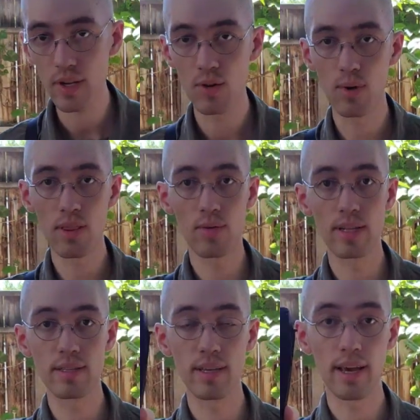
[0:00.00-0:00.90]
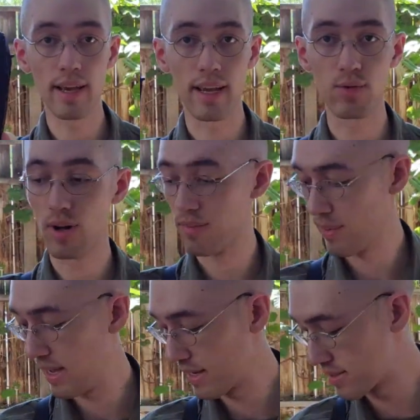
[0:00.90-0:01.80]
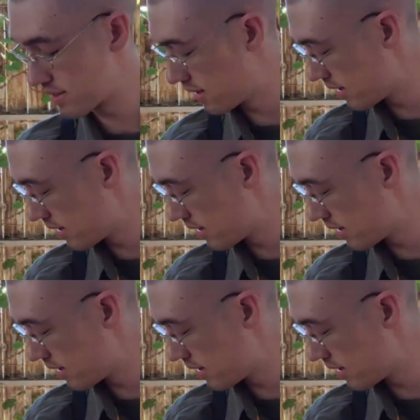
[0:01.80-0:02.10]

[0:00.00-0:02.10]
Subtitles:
whether it's the AK-12 mags,